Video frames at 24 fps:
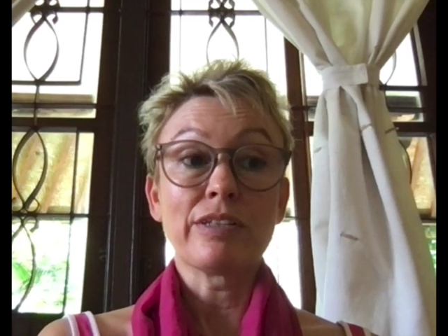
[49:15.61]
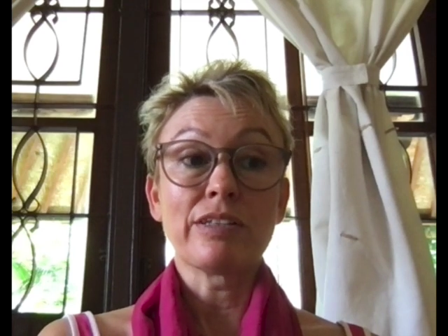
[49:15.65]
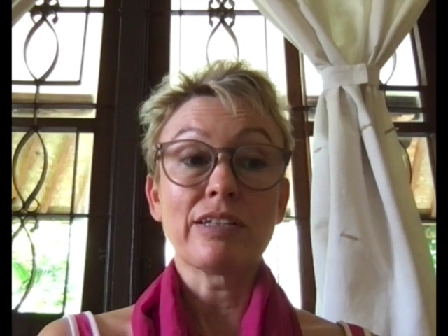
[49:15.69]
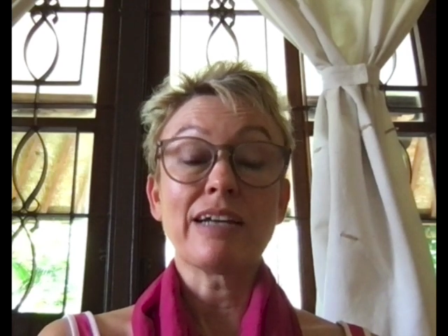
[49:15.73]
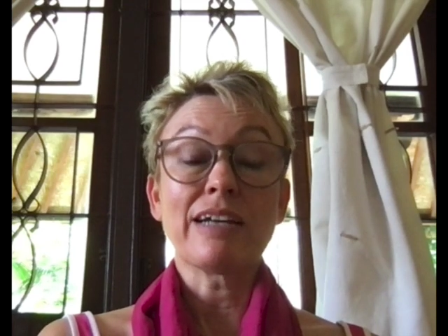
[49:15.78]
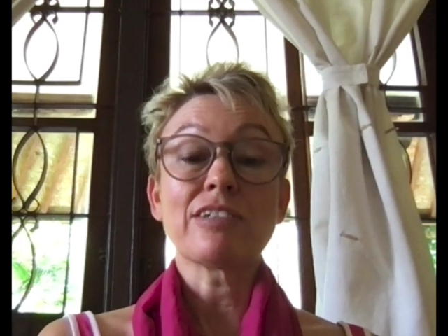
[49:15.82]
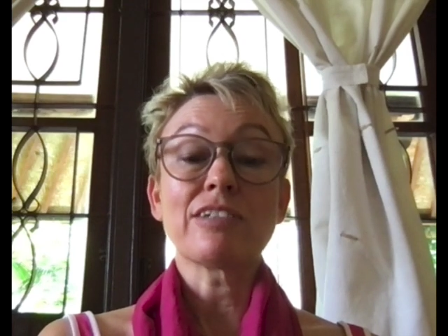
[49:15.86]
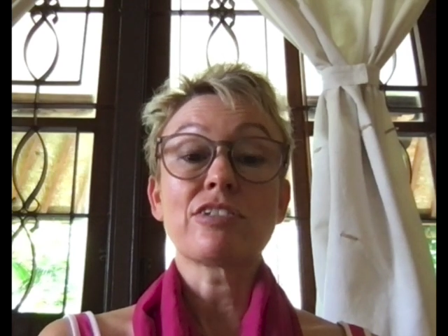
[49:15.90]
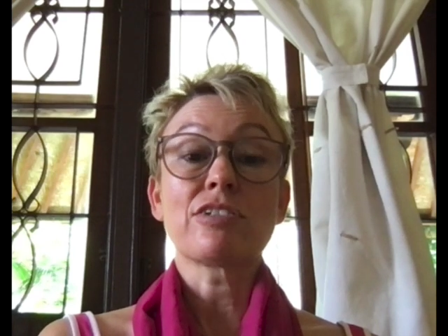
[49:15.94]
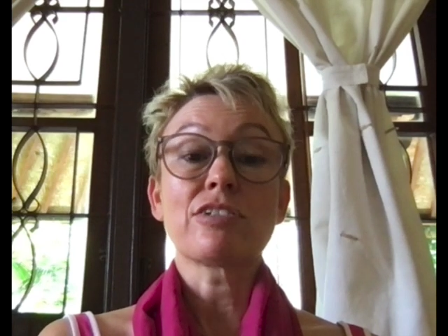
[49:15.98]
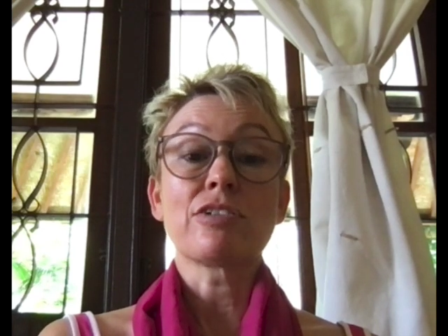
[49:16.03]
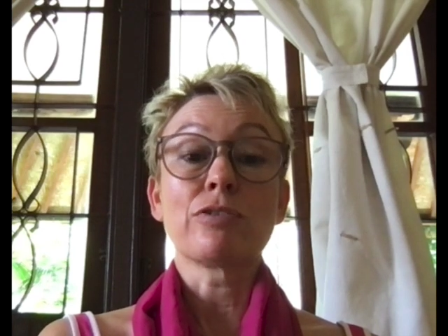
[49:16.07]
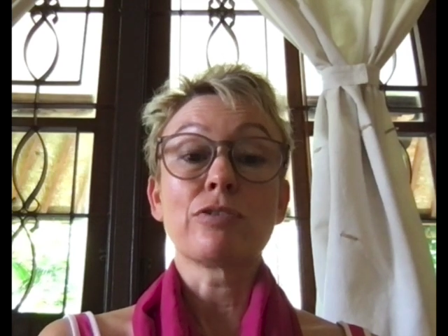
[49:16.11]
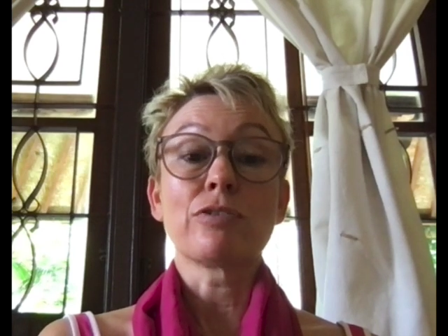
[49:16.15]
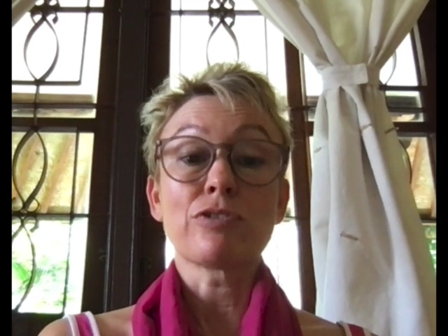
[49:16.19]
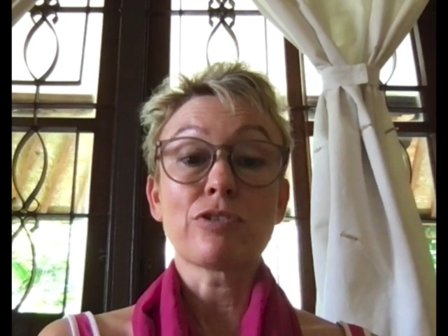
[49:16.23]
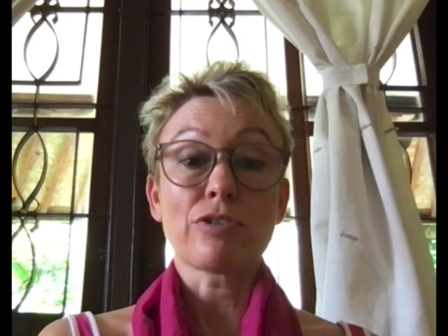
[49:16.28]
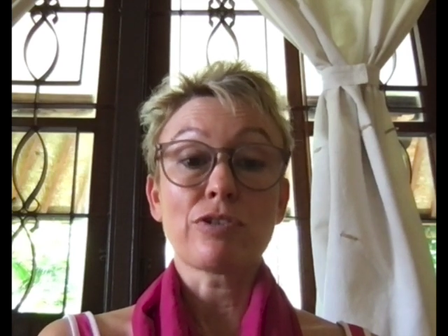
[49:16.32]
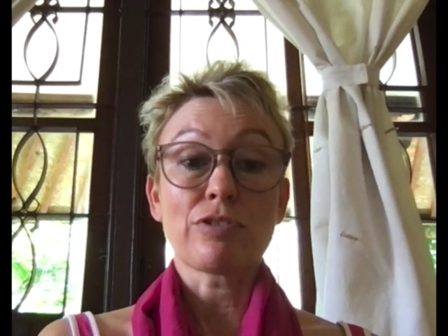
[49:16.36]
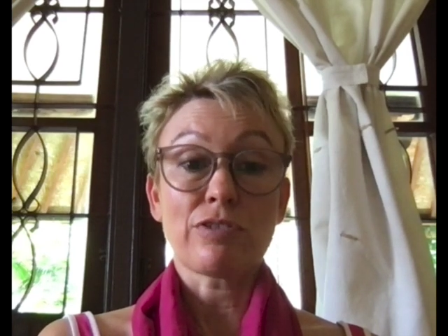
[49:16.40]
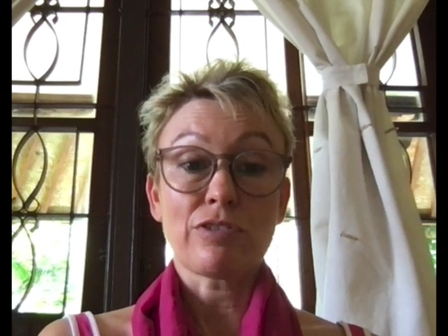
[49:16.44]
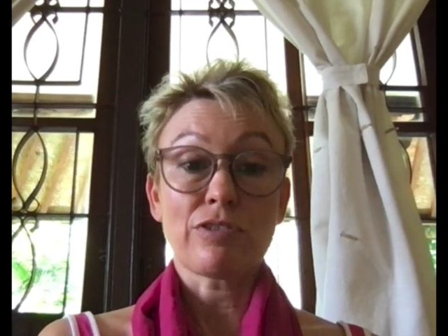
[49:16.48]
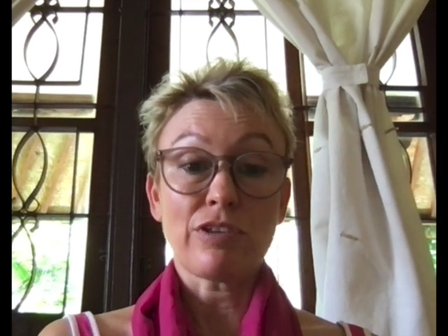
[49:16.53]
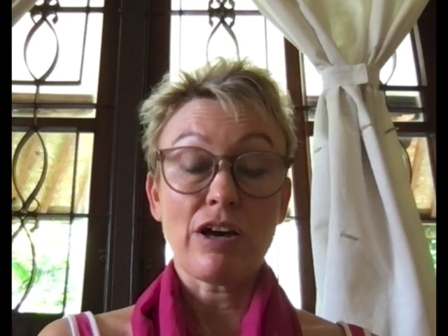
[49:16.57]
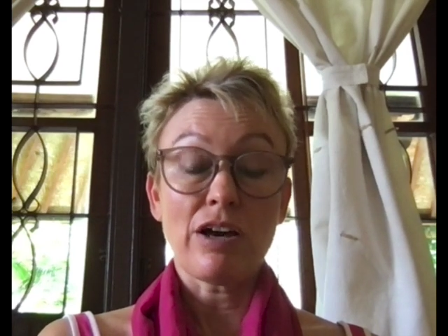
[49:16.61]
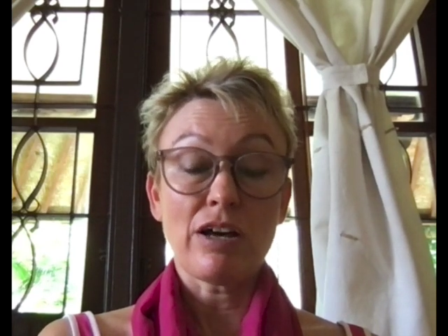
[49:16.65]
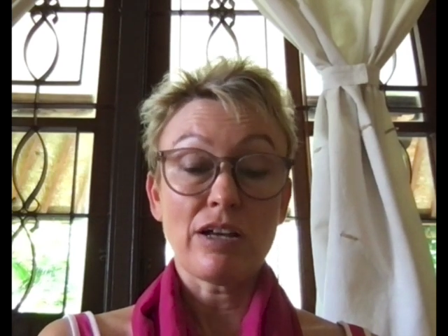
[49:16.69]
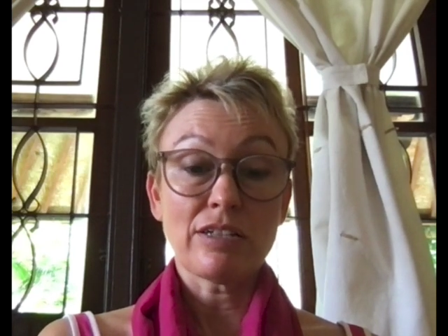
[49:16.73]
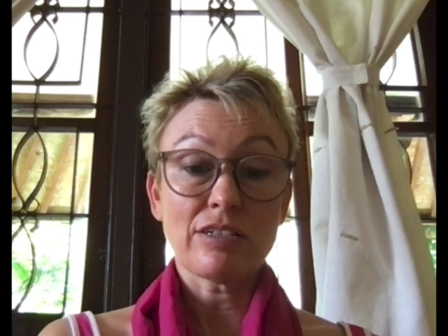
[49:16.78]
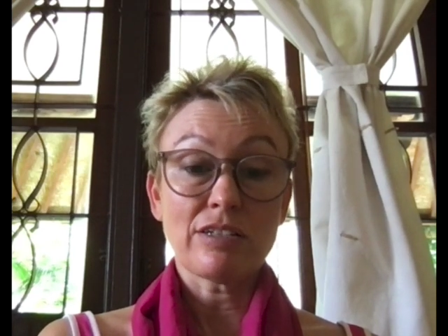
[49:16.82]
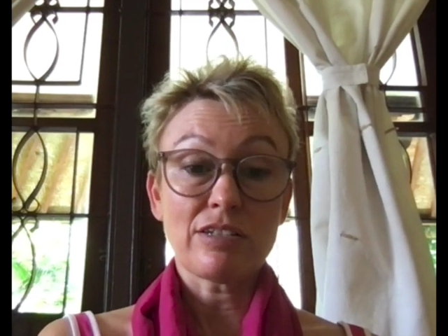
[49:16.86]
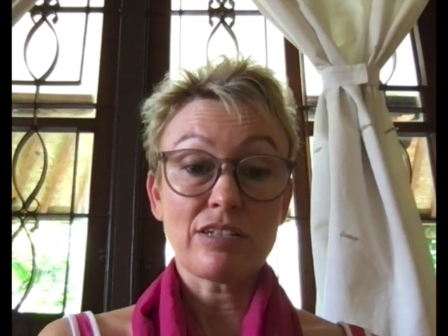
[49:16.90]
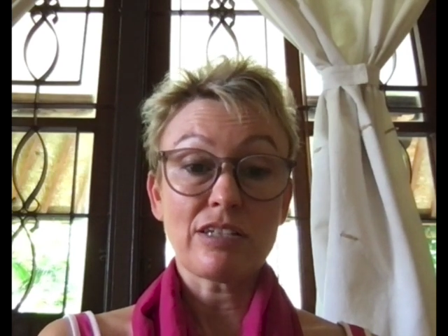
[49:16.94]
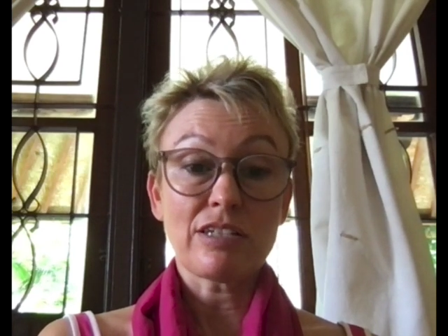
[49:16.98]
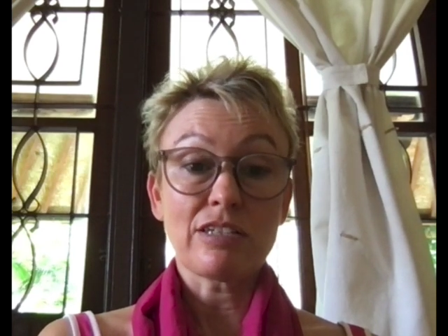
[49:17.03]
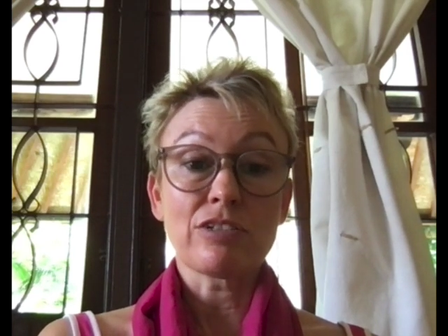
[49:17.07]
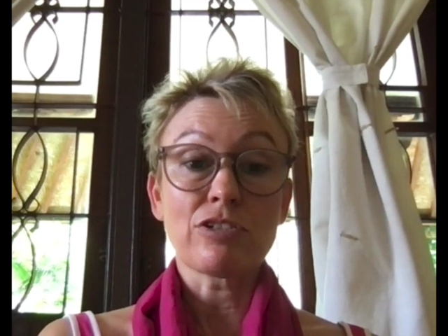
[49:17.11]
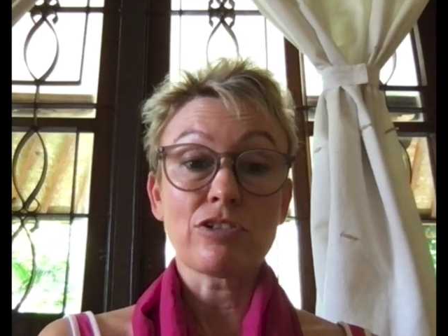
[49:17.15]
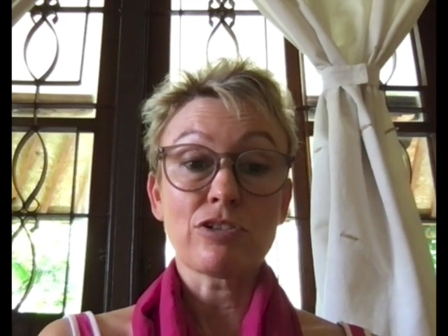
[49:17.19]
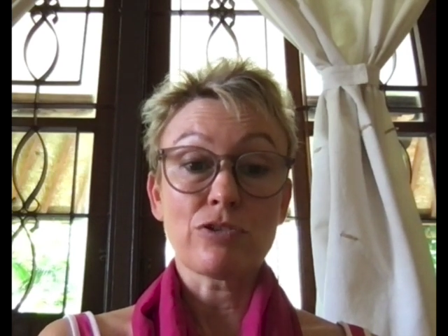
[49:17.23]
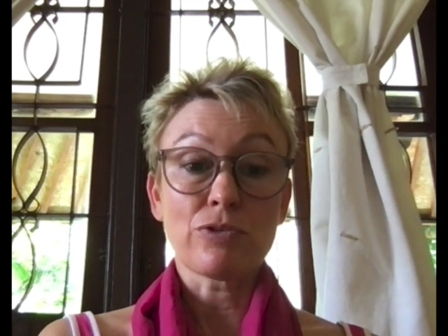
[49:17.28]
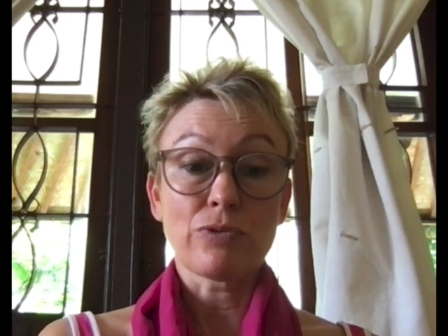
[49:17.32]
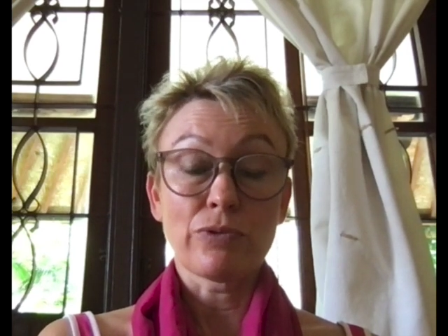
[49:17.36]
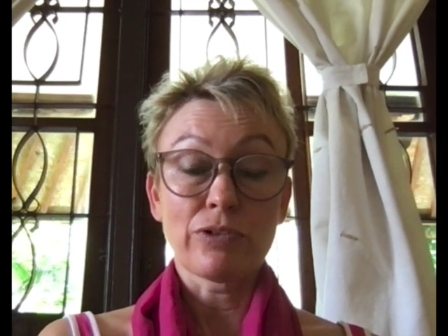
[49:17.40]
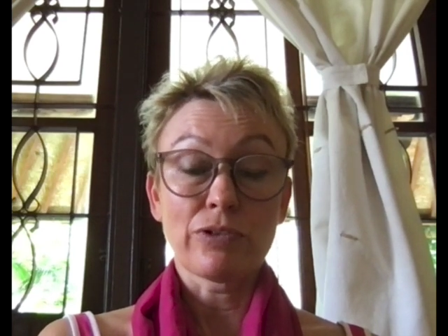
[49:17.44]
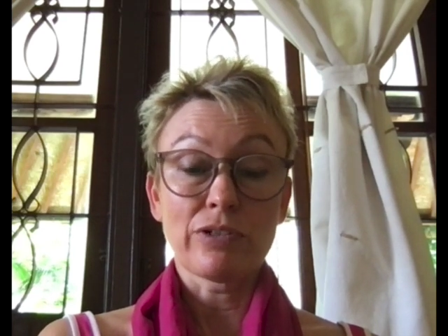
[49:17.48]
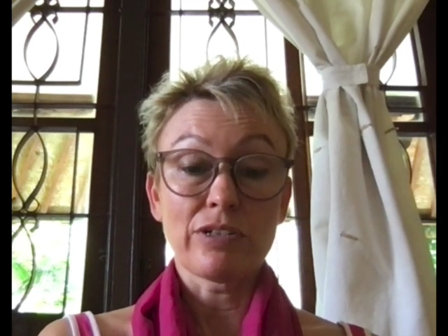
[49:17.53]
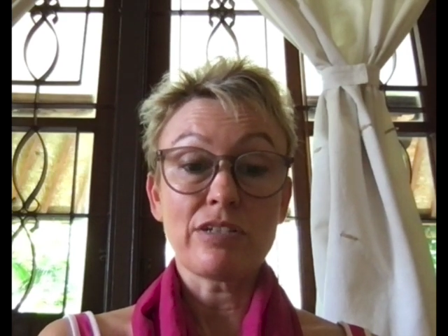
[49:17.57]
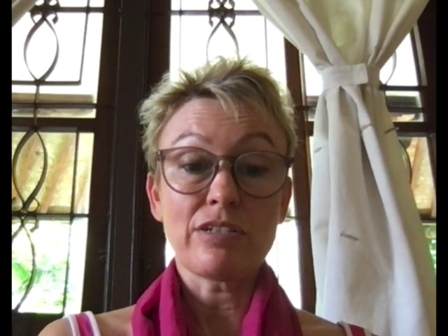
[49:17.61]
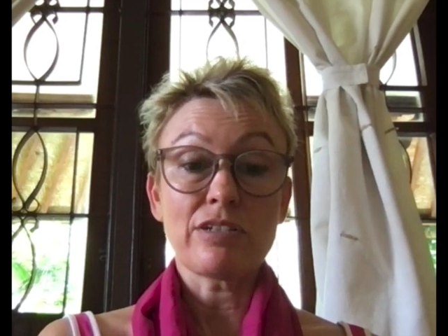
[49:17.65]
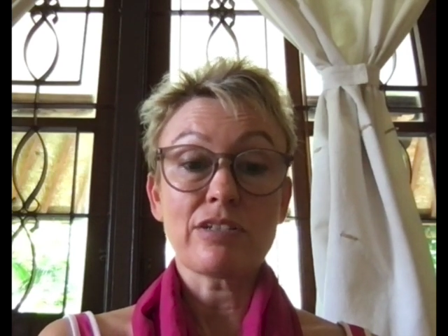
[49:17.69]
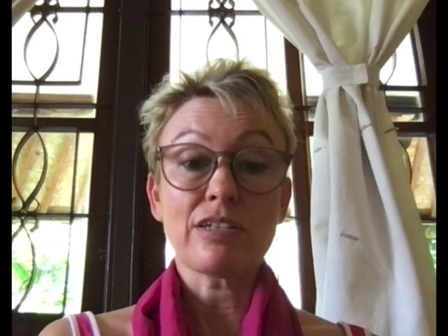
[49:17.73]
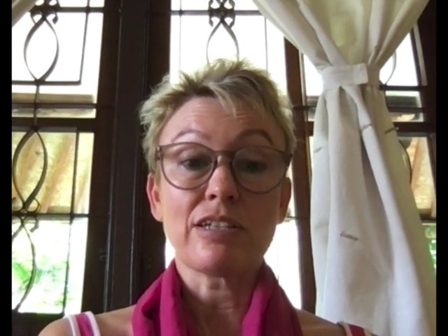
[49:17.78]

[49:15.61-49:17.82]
Those are thoughts and stories